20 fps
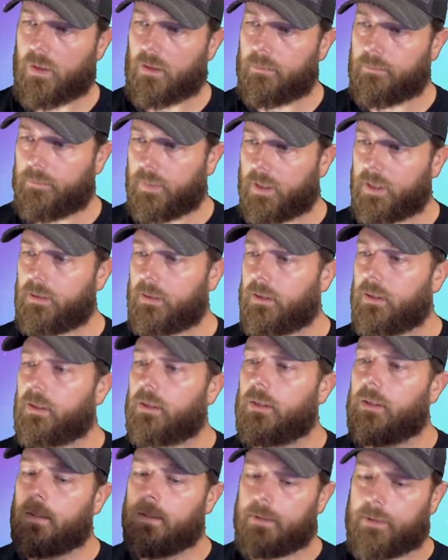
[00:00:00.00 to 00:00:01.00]
but
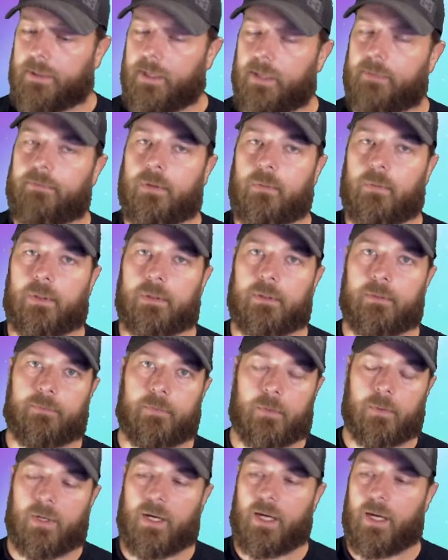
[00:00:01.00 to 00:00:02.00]
you definitely want the
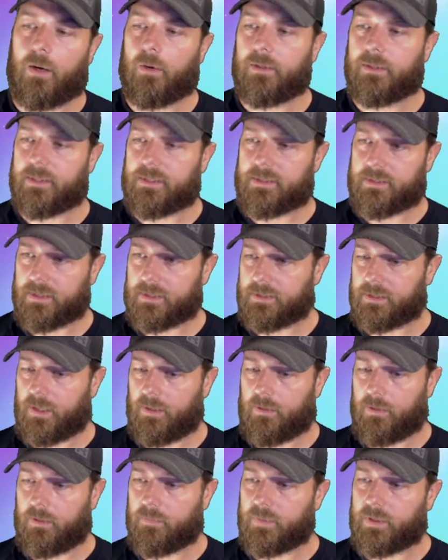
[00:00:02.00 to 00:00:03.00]
4 hour and the 6
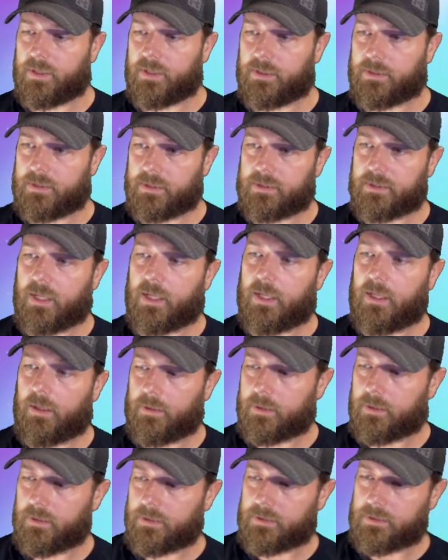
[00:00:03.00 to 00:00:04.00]
hour because it's got all
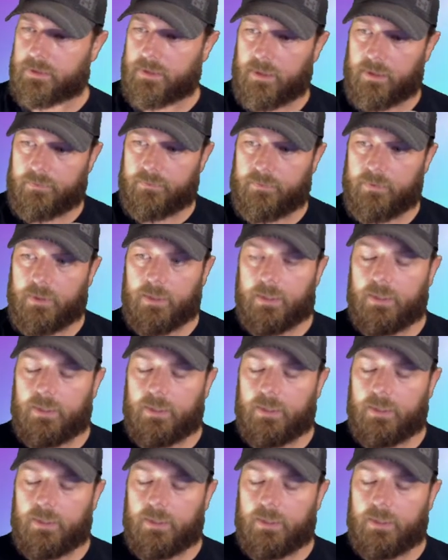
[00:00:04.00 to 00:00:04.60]
the good stuff.